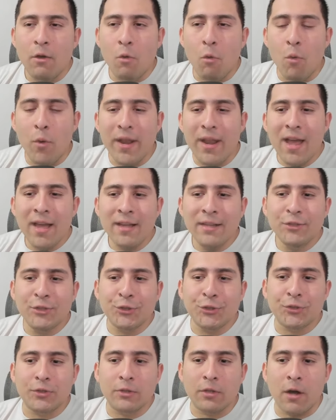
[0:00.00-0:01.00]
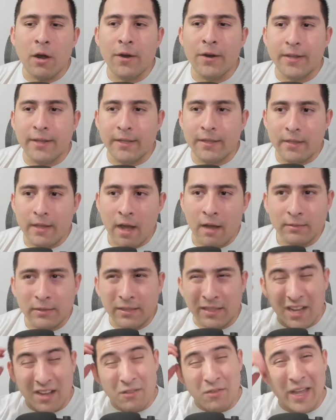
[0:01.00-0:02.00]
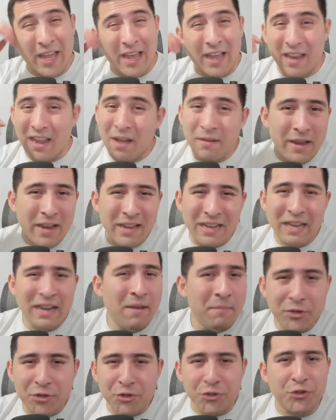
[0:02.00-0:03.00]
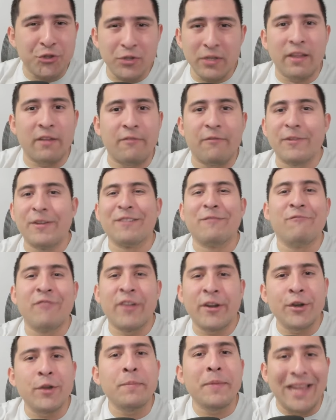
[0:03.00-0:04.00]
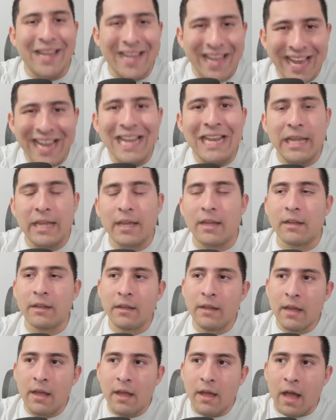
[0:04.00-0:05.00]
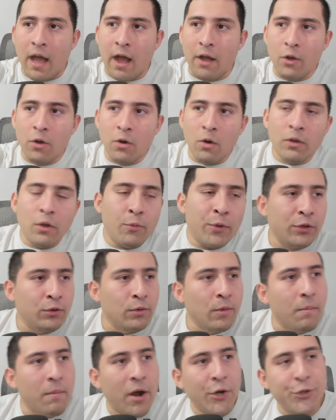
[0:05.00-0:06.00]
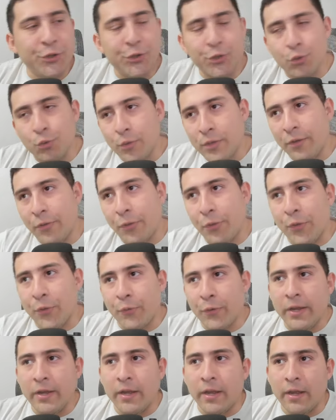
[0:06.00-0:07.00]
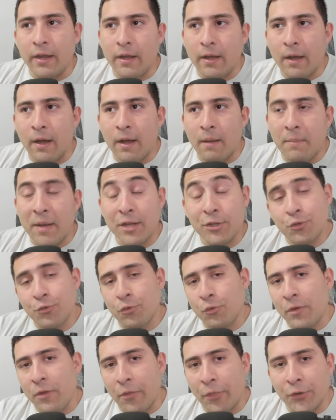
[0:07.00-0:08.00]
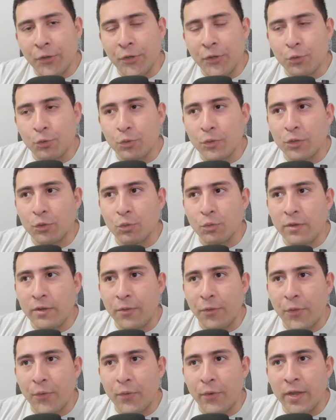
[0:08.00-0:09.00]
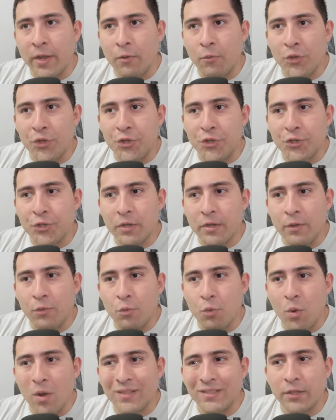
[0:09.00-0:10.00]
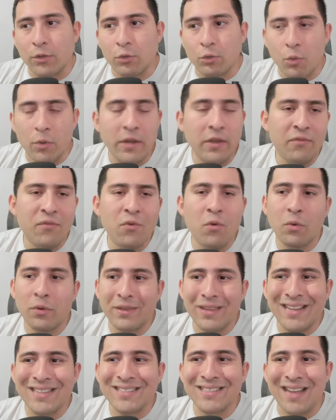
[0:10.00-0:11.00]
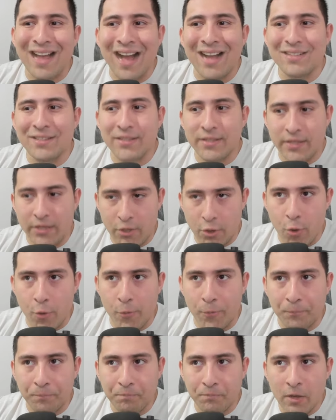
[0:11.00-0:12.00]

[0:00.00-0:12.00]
when I started, I was like, okay, let, let me just see that very, very beginning. I go all the way to March twenty-third, uh, March twenty-third, twenty twenty-three, which it was the twenty-four days I C O.